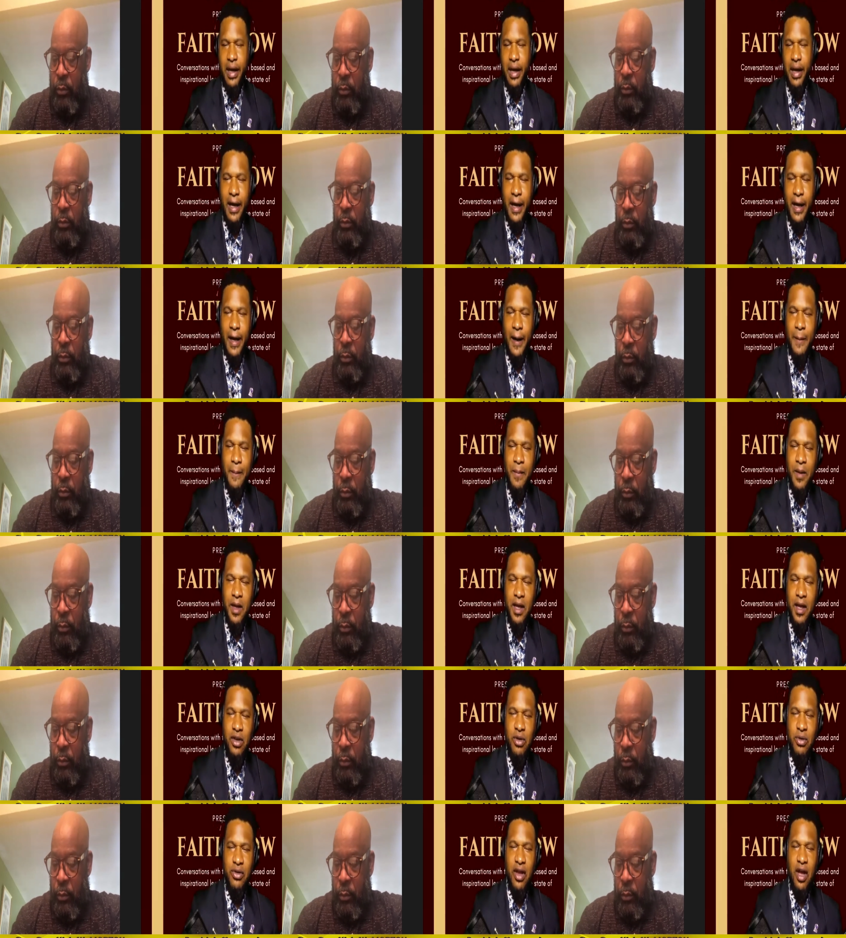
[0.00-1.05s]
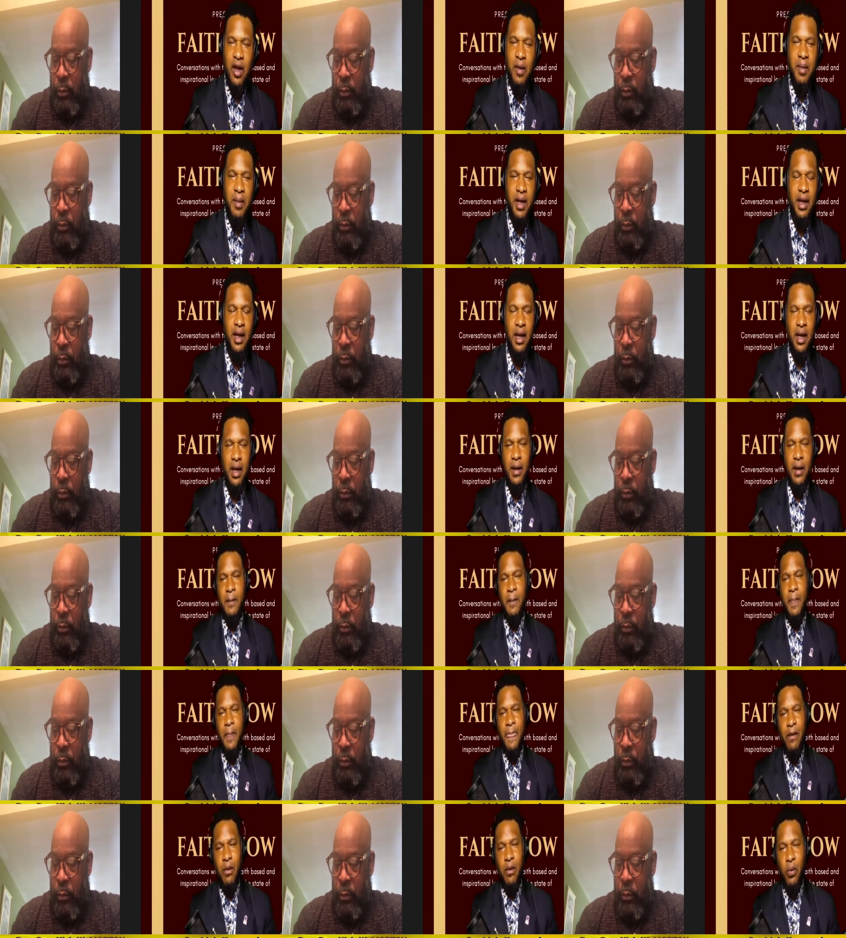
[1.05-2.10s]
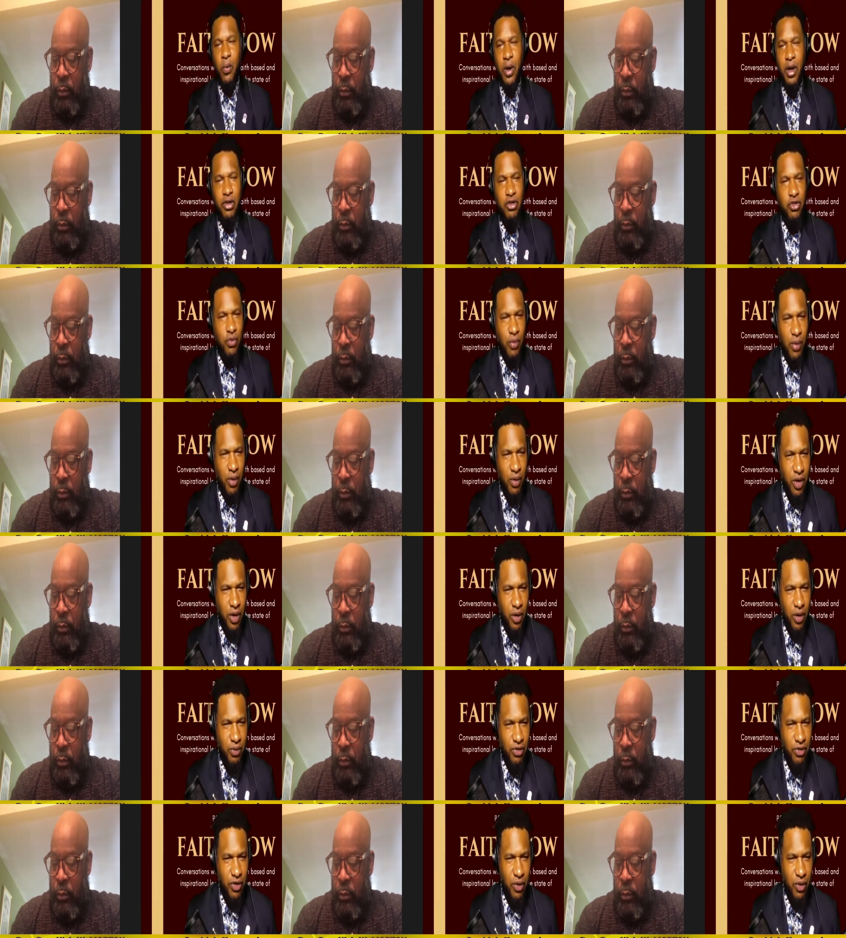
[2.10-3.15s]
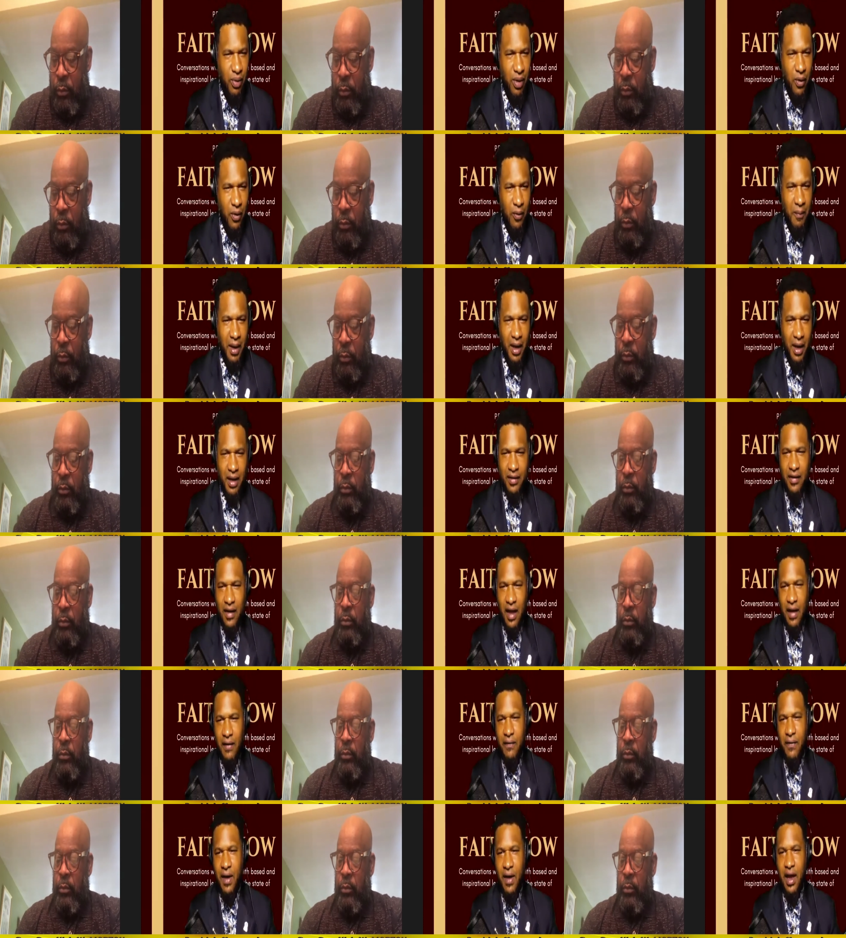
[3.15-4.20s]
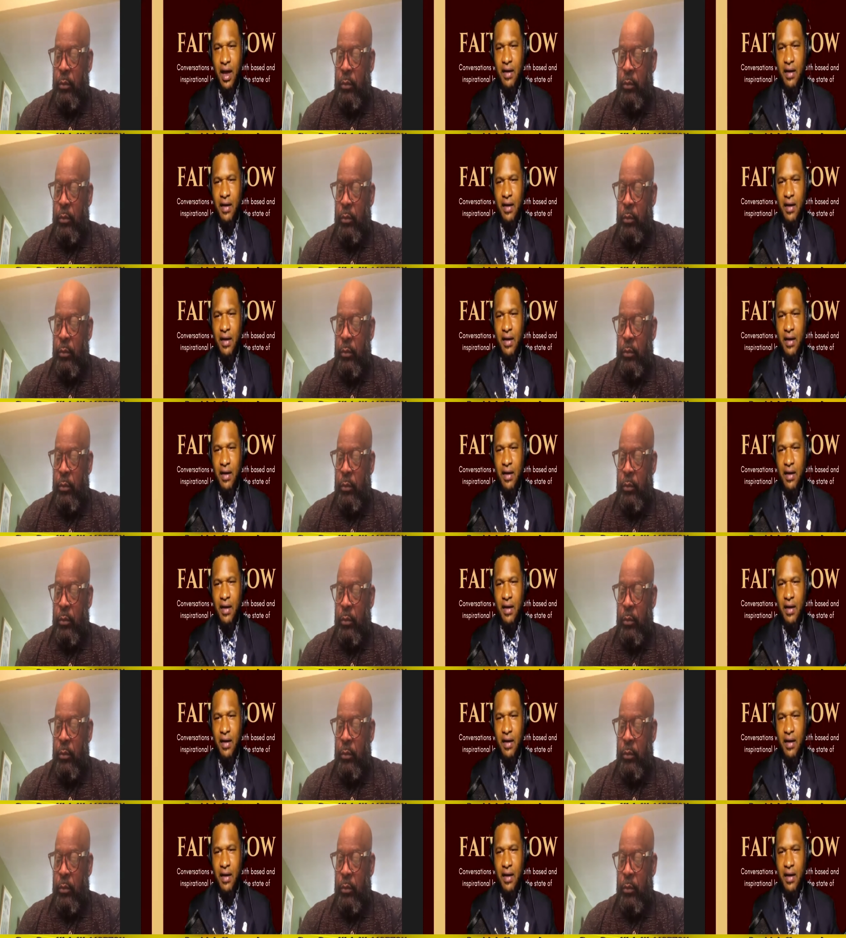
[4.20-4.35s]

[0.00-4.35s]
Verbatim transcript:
Speaker 1: Um, can you tell me what drew you to Omega Psi Phi